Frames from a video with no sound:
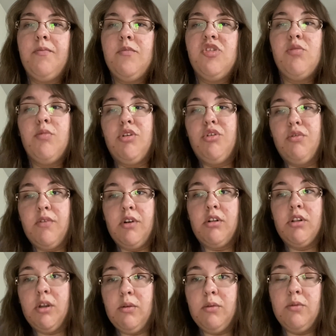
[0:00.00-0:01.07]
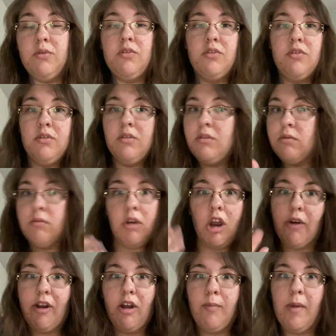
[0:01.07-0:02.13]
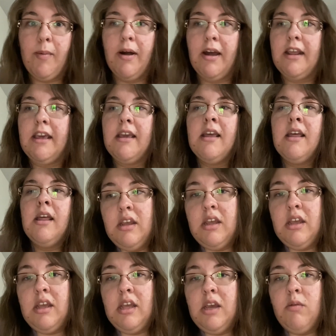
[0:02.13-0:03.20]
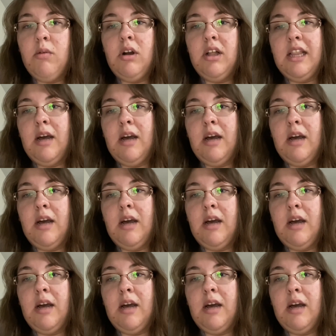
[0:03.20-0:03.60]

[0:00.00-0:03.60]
to maneuver clothes around my body. It will allow